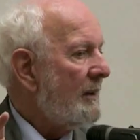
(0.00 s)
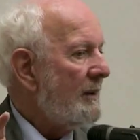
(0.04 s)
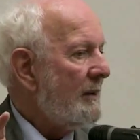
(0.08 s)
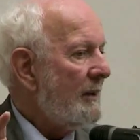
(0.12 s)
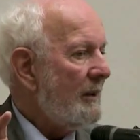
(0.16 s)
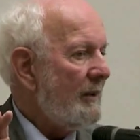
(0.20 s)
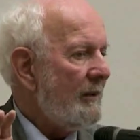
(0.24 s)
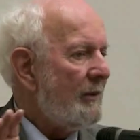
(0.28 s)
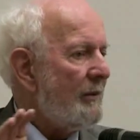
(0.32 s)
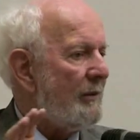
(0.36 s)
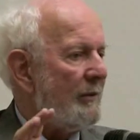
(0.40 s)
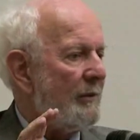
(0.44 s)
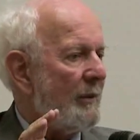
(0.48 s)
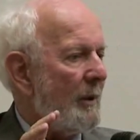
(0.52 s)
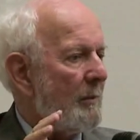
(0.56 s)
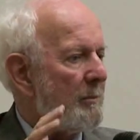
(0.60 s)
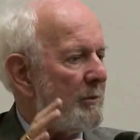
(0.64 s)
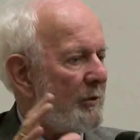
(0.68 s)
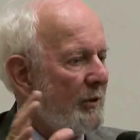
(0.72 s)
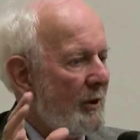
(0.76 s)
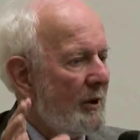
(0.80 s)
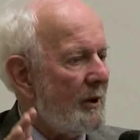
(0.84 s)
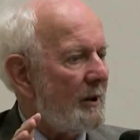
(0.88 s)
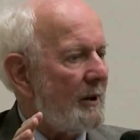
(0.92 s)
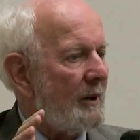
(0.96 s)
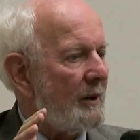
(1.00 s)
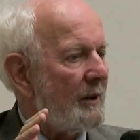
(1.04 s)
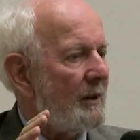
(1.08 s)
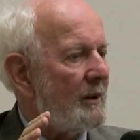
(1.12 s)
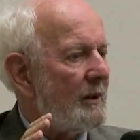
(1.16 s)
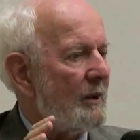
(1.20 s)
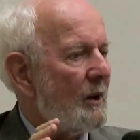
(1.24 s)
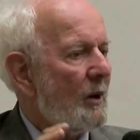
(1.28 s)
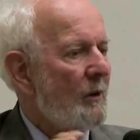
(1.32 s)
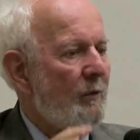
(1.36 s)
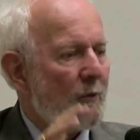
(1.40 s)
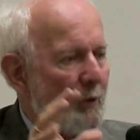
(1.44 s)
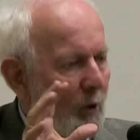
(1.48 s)
This is absurd.
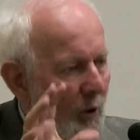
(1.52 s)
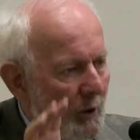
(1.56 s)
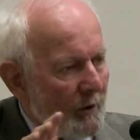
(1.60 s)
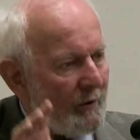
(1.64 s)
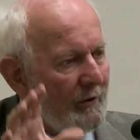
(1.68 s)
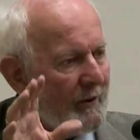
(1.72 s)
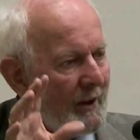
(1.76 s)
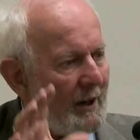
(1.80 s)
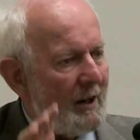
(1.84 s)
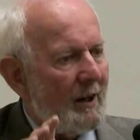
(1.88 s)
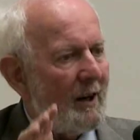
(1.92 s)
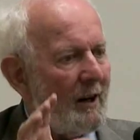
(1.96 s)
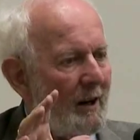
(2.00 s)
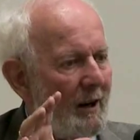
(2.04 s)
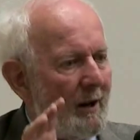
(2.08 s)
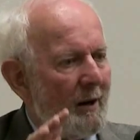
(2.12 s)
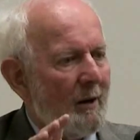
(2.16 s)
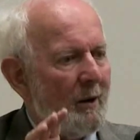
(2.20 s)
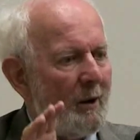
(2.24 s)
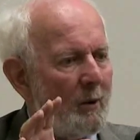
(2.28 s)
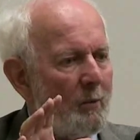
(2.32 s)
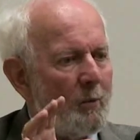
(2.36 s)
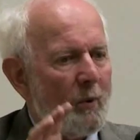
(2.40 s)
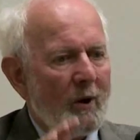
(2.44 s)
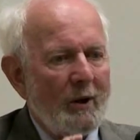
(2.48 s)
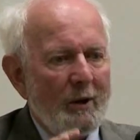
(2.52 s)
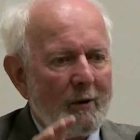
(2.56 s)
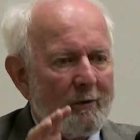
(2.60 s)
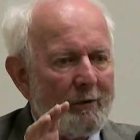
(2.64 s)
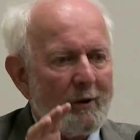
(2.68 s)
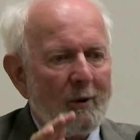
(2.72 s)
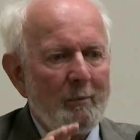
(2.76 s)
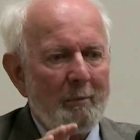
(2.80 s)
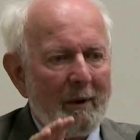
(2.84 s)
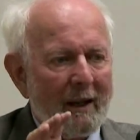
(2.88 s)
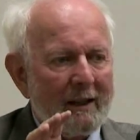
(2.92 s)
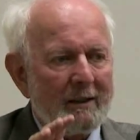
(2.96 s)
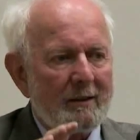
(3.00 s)
Of course there are wonderful
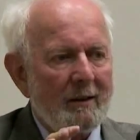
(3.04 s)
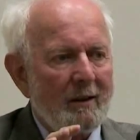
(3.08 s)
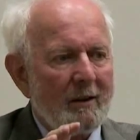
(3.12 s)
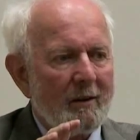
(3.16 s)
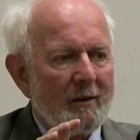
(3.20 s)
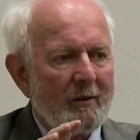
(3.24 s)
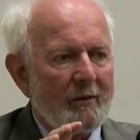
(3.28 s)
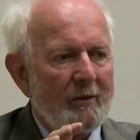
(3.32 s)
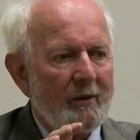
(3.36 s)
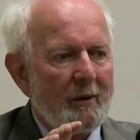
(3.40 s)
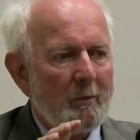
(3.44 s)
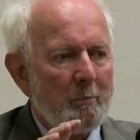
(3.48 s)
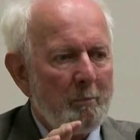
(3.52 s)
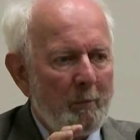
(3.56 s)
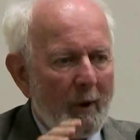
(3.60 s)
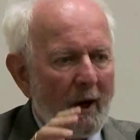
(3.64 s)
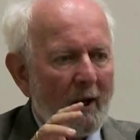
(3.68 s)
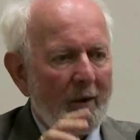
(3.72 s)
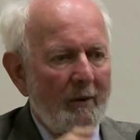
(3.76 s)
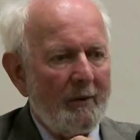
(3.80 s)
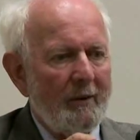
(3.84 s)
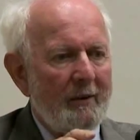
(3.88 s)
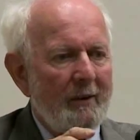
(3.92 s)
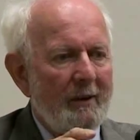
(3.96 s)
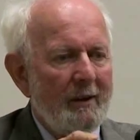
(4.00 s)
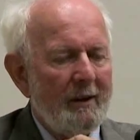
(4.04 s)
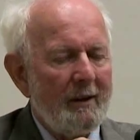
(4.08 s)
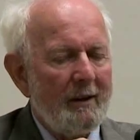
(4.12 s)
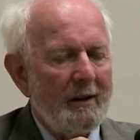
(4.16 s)
metals, but